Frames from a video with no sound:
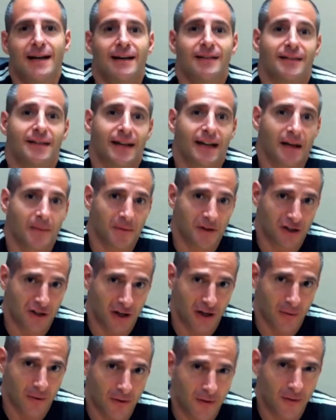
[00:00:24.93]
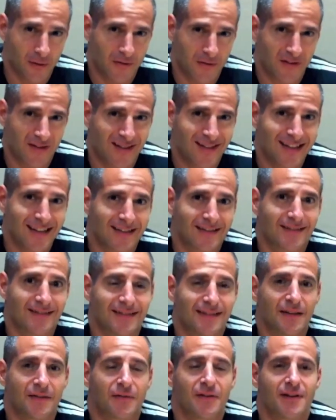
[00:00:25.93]
Today I'm going to share with you 6
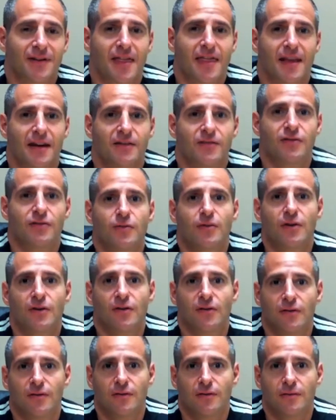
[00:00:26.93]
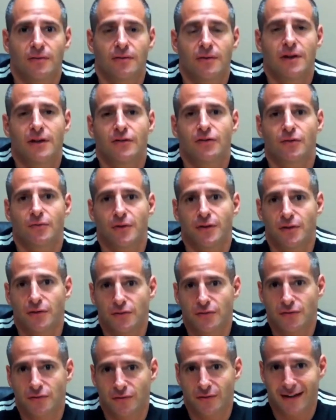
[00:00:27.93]
different things you can do to
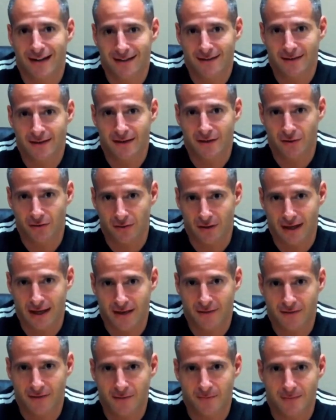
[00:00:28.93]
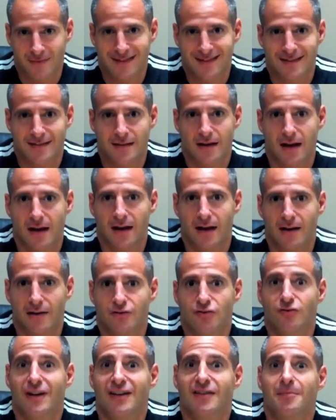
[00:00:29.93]
reduce stress in your life. Some
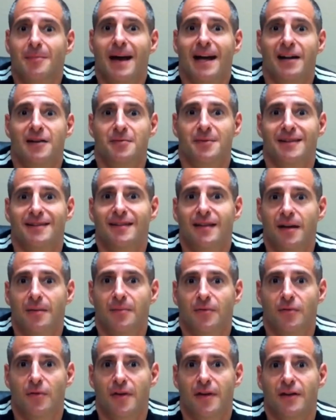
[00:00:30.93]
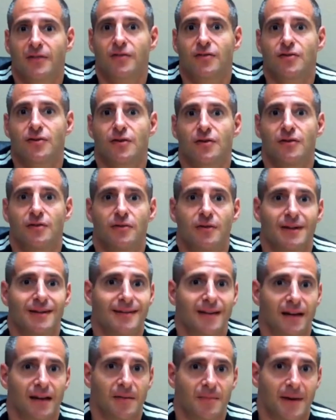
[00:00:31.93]
stress management tips or things that you can do on a
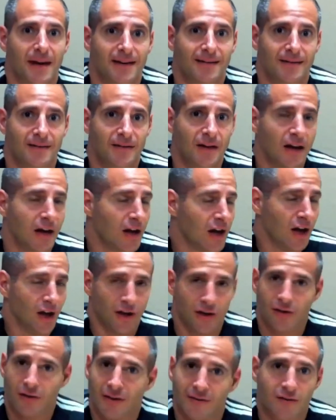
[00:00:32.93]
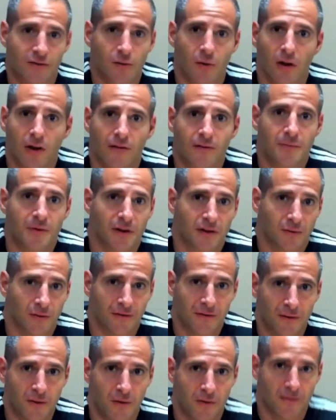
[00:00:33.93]
daily basis. You don't have to do all of them, you can do a
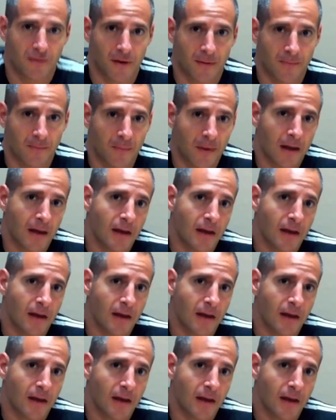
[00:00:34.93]
few of them.